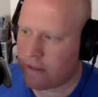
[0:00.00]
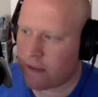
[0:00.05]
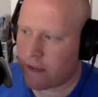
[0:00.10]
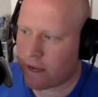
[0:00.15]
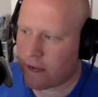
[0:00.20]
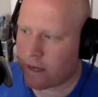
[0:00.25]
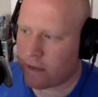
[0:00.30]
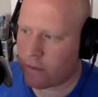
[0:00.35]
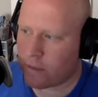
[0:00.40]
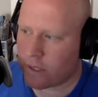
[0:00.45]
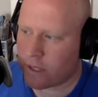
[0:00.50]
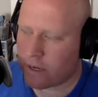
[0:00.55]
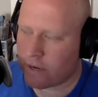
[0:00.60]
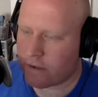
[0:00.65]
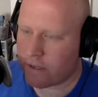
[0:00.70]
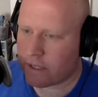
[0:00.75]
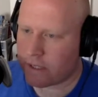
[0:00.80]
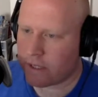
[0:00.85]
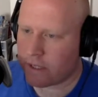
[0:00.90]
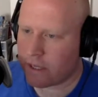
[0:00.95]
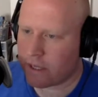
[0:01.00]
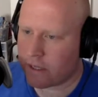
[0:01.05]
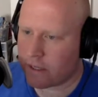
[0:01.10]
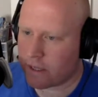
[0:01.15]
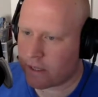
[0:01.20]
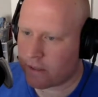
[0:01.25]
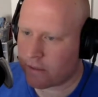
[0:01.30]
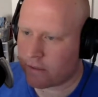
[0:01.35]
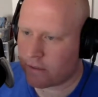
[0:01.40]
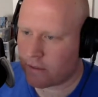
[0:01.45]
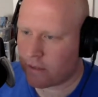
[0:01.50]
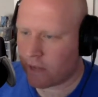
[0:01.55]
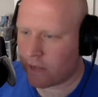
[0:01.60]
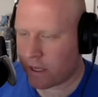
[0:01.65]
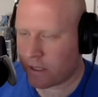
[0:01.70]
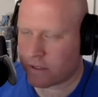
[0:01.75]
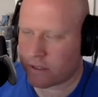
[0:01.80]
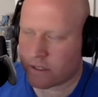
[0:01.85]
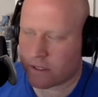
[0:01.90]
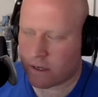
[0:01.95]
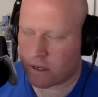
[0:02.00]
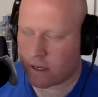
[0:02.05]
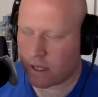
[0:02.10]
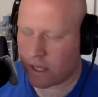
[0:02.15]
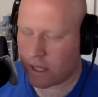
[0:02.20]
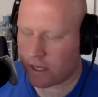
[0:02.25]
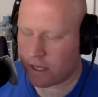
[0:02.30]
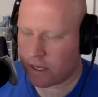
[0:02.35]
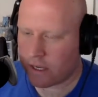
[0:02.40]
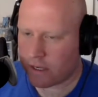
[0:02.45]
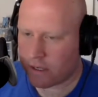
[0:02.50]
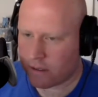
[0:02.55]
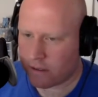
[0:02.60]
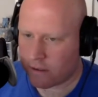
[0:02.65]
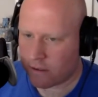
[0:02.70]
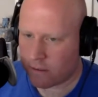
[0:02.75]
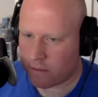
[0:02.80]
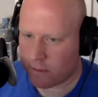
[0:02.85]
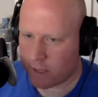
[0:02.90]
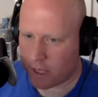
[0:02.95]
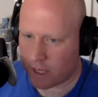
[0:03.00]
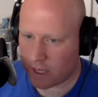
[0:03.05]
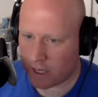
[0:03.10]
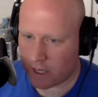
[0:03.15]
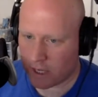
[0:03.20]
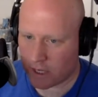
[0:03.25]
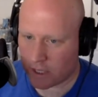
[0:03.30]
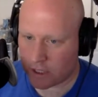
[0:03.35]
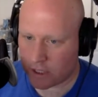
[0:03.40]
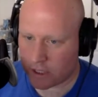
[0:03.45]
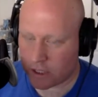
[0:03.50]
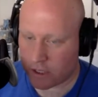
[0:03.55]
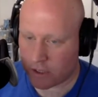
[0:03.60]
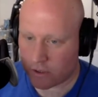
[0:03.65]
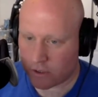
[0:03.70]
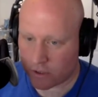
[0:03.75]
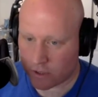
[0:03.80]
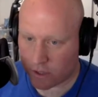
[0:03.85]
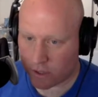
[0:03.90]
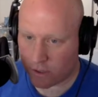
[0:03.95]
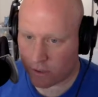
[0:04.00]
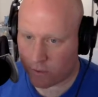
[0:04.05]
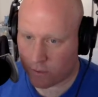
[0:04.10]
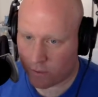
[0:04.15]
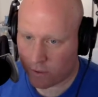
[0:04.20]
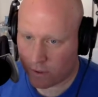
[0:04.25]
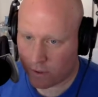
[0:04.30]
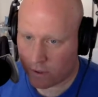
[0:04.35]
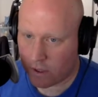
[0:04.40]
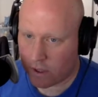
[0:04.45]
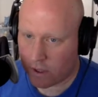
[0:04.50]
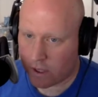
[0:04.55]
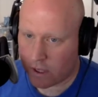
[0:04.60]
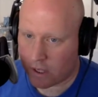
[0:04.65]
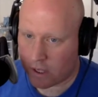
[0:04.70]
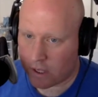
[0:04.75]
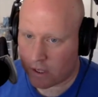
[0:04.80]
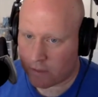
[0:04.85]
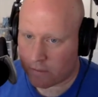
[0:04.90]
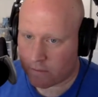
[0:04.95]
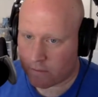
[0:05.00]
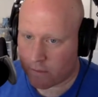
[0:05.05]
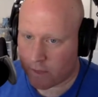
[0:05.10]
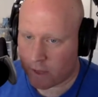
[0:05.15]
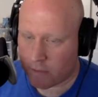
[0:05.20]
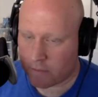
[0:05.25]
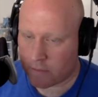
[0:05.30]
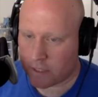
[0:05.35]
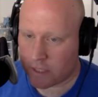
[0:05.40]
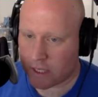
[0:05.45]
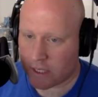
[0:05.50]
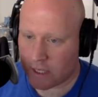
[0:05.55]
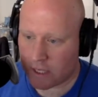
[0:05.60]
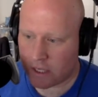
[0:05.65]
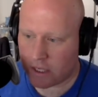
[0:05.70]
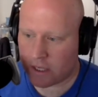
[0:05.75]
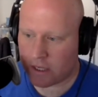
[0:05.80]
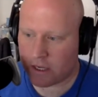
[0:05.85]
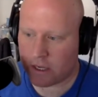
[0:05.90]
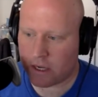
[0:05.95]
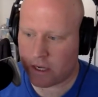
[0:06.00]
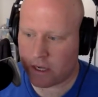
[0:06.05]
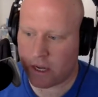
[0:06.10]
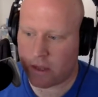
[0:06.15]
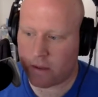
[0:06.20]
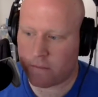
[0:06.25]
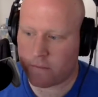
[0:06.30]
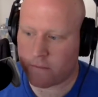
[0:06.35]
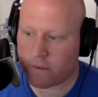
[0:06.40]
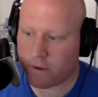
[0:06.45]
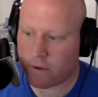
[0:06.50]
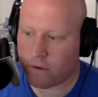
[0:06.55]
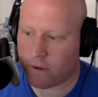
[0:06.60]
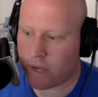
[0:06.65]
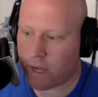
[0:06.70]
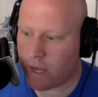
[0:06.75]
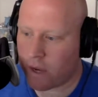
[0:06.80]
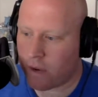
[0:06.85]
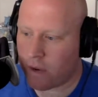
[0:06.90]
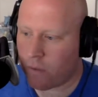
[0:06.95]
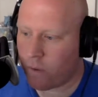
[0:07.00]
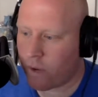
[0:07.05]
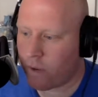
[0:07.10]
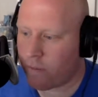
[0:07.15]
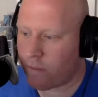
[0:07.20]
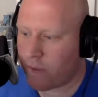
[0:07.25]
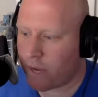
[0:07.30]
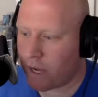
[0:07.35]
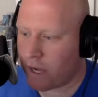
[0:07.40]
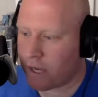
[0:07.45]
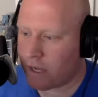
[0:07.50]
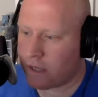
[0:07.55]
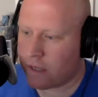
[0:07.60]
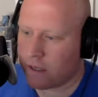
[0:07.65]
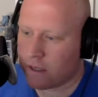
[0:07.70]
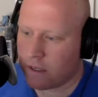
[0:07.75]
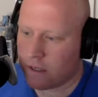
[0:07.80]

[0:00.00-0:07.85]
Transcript: that kind of worked out neatly, and then I can start again the beginning of next year. So I'm digging in, and I am figuring out what my